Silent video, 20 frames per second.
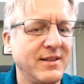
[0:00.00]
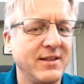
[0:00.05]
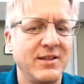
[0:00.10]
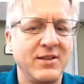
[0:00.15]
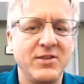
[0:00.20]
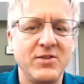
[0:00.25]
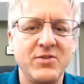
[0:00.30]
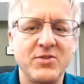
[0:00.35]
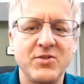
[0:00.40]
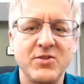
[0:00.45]

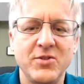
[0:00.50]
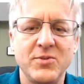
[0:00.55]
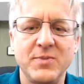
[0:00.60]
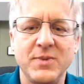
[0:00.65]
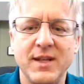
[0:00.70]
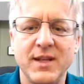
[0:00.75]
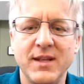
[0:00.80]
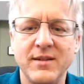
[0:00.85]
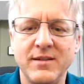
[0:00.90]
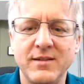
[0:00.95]
YouTube
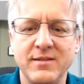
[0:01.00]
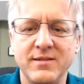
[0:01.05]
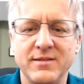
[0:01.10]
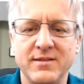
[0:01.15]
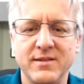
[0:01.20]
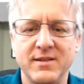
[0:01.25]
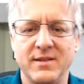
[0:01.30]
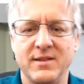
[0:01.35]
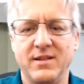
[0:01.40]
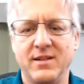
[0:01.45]
land.
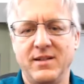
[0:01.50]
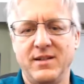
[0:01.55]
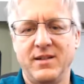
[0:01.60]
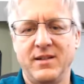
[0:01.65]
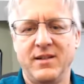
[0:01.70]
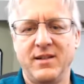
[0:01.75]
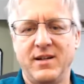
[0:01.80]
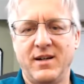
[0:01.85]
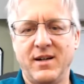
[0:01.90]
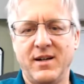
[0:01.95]

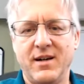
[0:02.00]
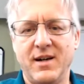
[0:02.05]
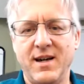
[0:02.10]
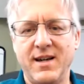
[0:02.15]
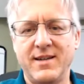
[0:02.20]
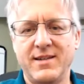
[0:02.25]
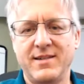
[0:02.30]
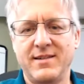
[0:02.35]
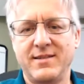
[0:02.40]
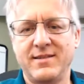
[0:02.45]
All
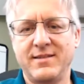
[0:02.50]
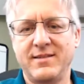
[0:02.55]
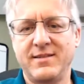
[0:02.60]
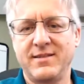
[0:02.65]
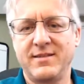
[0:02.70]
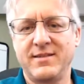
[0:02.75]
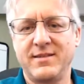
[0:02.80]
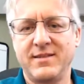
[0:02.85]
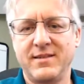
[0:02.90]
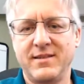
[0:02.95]
right.
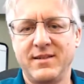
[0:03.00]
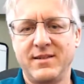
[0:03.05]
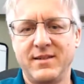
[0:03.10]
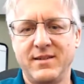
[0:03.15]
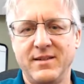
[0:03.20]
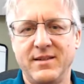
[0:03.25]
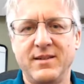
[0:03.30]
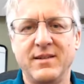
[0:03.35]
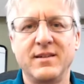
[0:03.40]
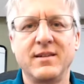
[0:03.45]

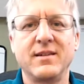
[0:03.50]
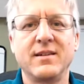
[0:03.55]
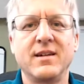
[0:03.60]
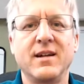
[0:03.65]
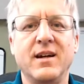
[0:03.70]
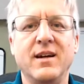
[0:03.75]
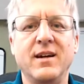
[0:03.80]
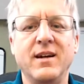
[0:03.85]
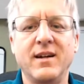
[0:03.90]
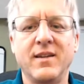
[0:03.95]

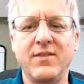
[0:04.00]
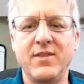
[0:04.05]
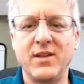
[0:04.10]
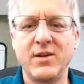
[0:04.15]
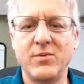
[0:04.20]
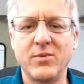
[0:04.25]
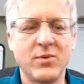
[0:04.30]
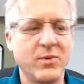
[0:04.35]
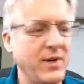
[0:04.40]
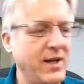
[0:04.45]
I
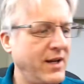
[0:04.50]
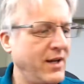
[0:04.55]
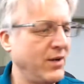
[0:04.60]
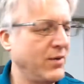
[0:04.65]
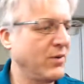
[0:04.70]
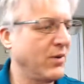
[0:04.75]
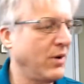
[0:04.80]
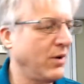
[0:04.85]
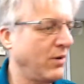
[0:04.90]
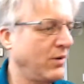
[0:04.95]
think we're ready to
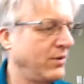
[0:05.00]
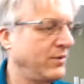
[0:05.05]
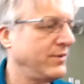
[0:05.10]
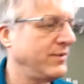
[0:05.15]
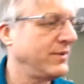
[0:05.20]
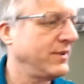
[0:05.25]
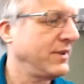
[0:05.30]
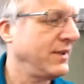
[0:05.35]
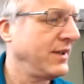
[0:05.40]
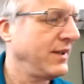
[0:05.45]
roll.
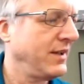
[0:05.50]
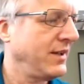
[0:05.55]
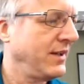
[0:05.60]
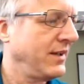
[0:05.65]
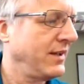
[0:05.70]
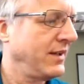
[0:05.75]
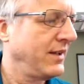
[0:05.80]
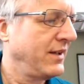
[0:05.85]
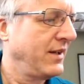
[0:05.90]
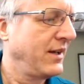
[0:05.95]

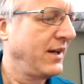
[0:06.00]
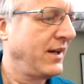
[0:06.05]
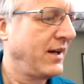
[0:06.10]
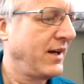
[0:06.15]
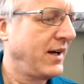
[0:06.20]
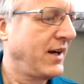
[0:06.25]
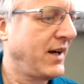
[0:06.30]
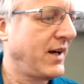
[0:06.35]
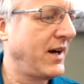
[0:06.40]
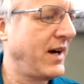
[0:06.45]

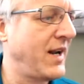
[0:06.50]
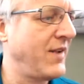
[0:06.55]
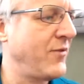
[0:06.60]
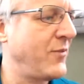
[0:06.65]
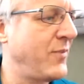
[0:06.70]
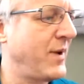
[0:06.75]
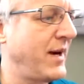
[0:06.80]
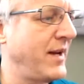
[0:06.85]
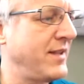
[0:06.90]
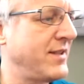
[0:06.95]
All right,
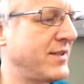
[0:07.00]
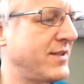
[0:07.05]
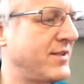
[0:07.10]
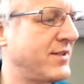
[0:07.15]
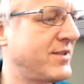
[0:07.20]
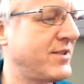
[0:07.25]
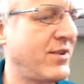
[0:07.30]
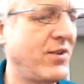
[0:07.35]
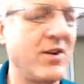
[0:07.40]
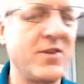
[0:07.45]
everybody. This is
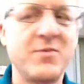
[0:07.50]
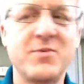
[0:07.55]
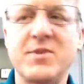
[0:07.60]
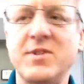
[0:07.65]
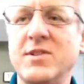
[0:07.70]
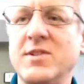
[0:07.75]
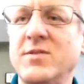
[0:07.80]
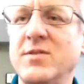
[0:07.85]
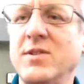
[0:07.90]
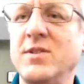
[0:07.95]
Tony's
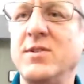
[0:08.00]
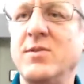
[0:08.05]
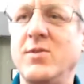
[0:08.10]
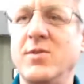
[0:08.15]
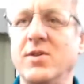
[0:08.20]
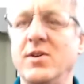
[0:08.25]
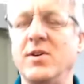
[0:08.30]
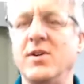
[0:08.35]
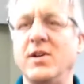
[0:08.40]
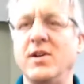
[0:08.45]
Six String
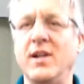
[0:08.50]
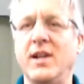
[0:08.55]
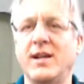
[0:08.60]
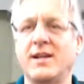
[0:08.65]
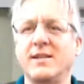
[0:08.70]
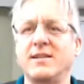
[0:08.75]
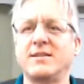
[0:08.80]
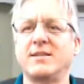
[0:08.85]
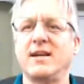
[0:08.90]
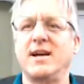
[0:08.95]
Corner. Like I
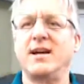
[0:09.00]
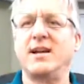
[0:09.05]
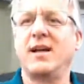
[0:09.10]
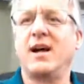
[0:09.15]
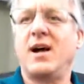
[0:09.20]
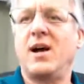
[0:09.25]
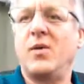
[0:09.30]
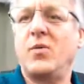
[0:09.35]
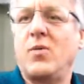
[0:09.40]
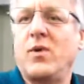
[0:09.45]
said,
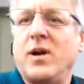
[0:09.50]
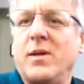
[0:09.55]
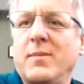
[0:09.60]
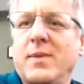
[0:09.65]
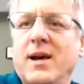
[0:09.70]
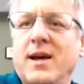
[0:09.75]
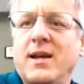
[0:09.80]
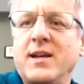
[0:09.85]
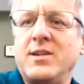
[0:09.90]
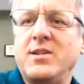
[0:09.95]
on one of
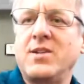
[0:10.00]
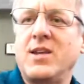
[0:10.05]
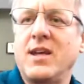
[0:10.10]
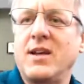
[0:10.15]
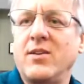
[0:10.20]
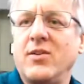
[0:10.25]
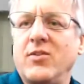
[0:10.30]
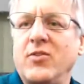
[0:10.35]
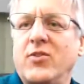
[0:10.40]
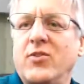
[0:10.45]
my
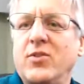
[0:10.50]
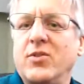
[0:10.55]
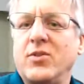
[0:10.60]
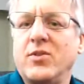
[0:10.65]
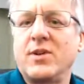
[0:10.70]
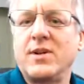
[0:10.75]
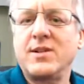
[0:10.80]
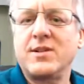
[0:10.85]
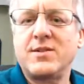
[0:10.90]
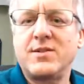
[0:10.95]
channels, you're
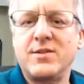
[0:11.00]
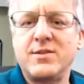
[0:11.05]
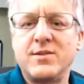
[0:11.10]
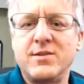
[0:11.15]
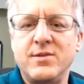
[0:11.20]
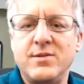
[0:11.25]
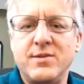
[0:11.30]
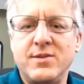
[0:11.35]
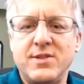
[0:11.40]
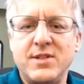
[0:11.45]
going
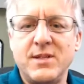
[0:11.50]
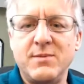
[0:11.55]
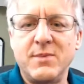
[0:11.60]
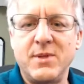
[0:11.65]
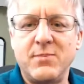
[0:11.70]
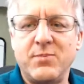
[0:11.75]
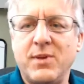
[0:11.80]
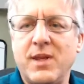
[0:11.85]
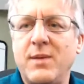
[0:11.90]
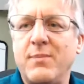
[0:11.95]
to see me
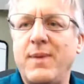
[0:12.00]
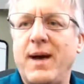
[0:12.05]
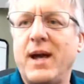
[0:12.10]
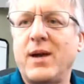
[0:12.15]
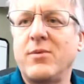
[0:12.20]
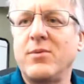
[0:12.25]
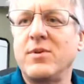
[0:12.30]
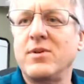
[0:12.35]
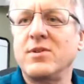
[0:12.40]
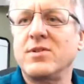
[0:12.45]
play
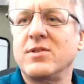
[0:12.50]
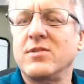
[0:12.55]
backwards.